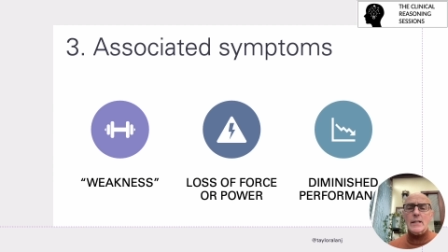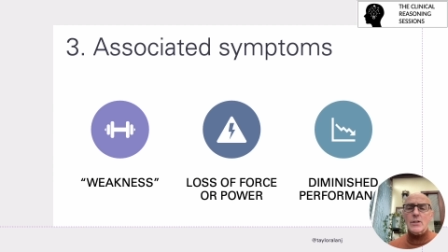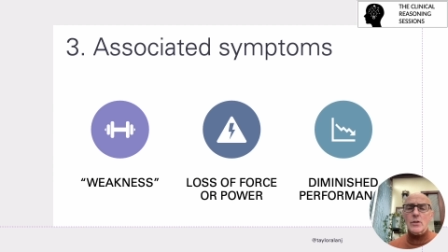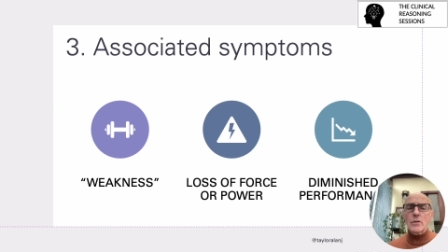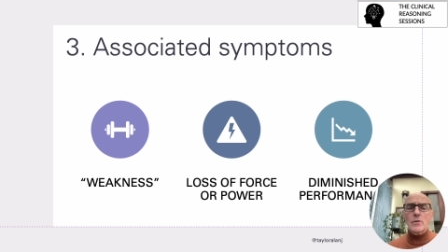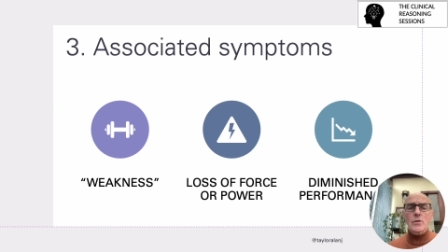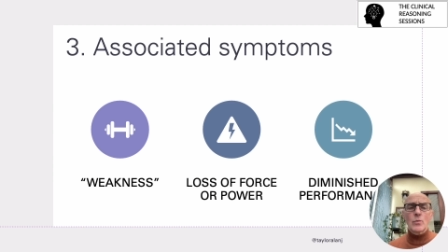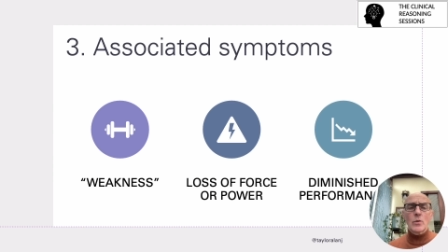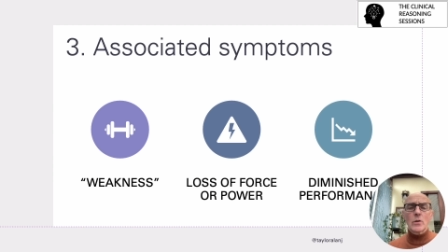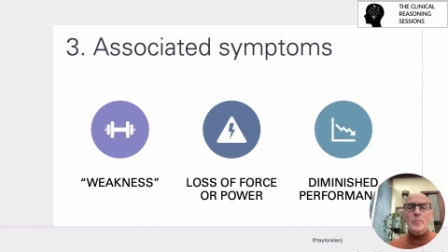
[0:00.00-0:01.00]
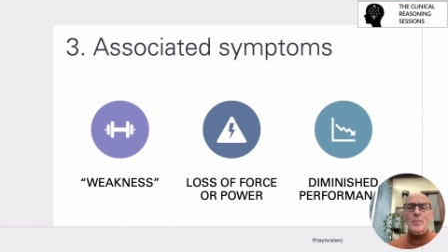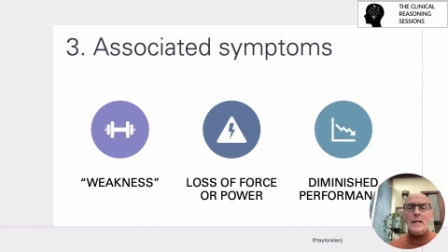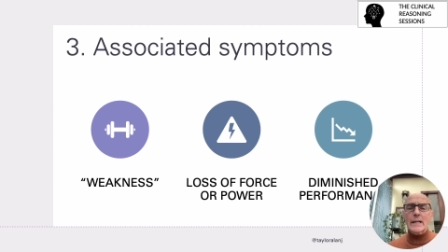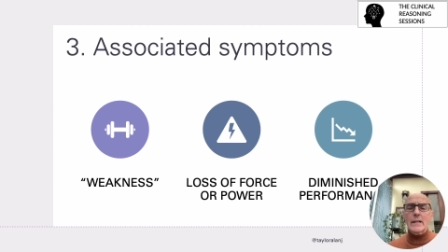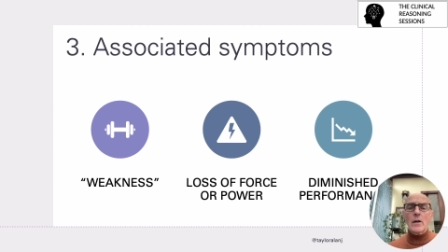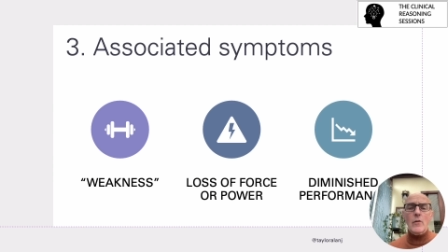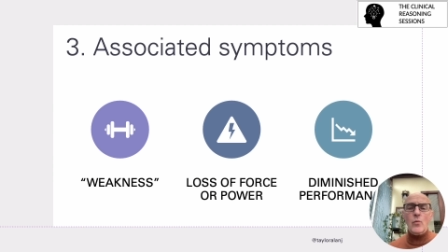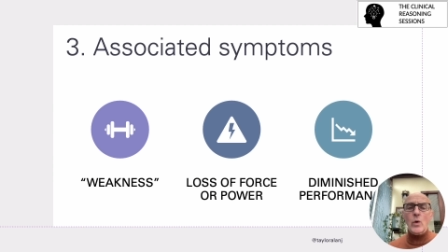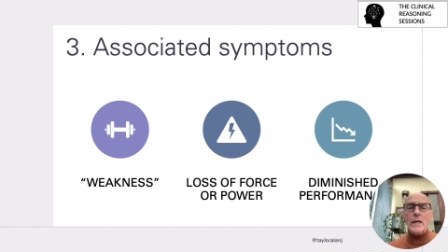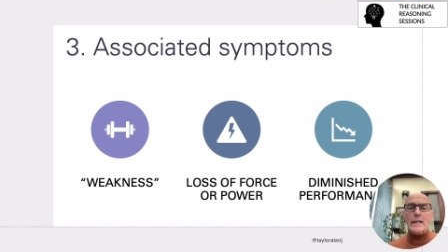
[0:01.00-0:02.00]
issues will complain
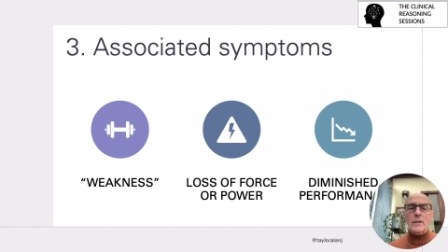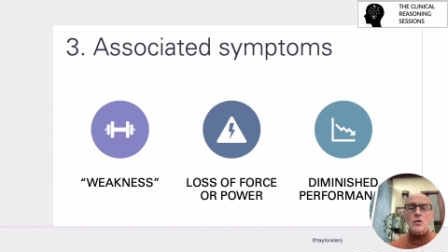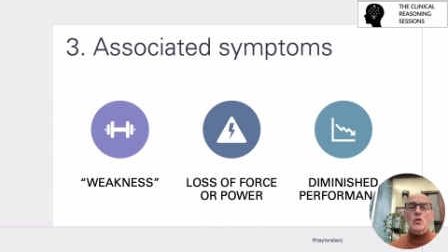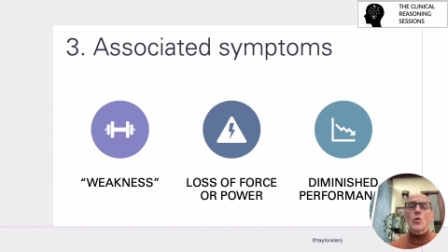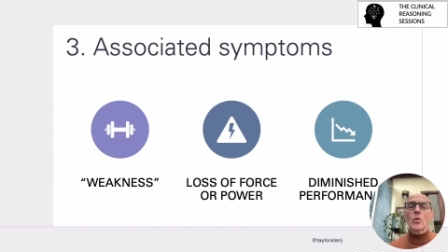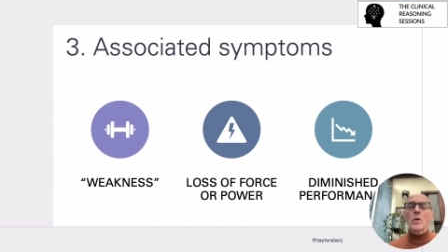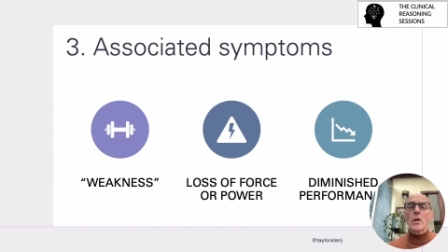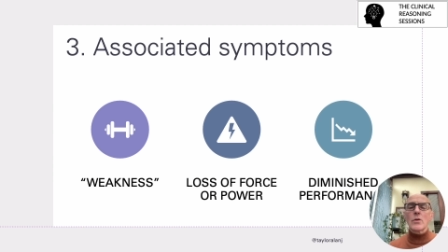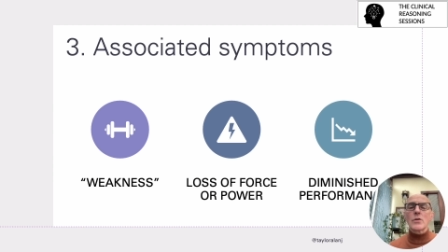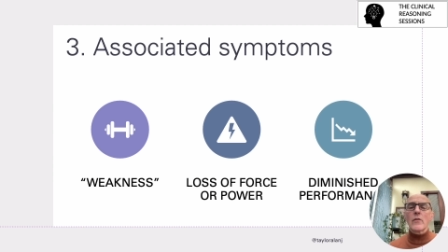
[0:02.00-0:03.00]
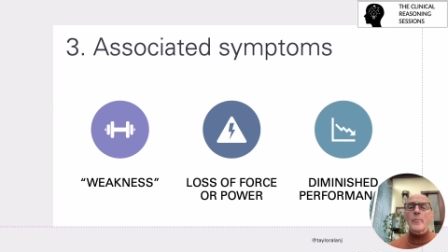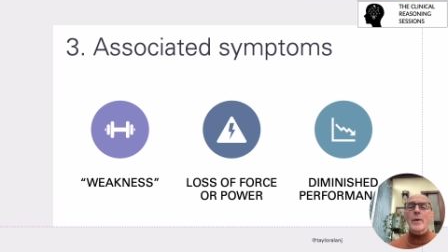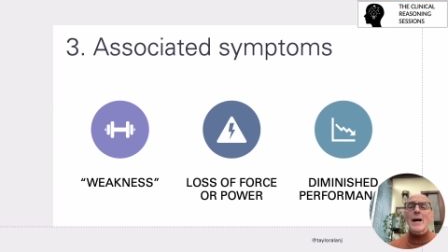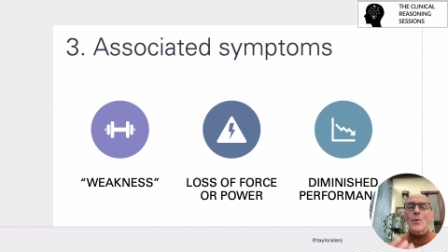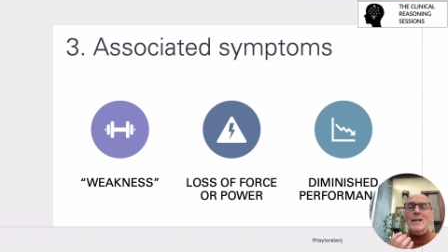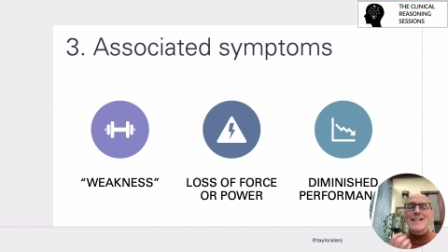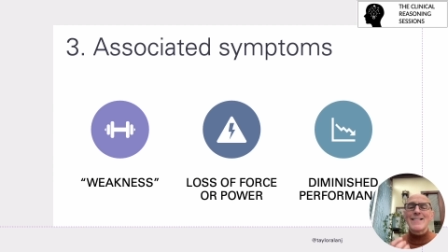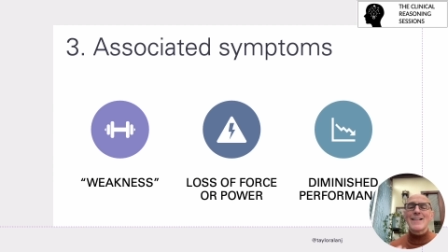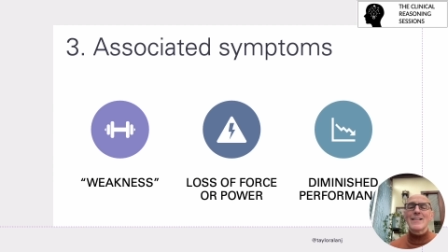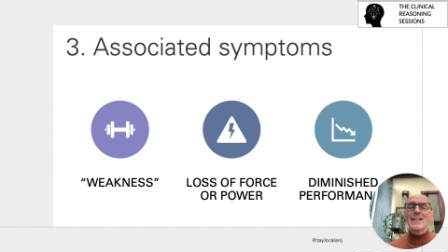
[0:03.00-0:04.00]
of weakness or loss of power in
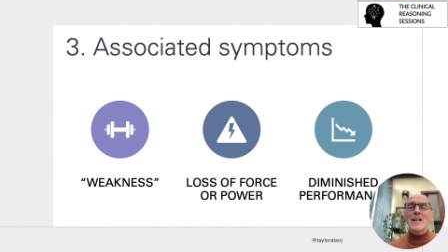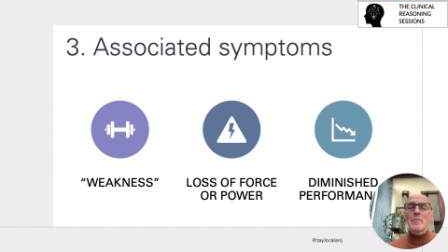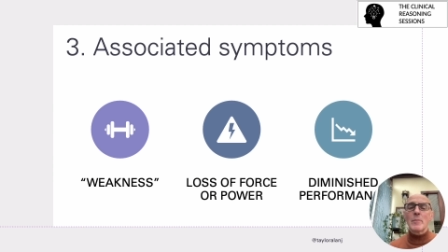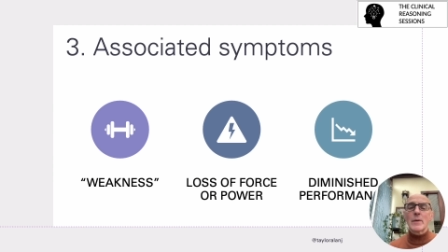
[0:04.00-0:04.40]
the limb, and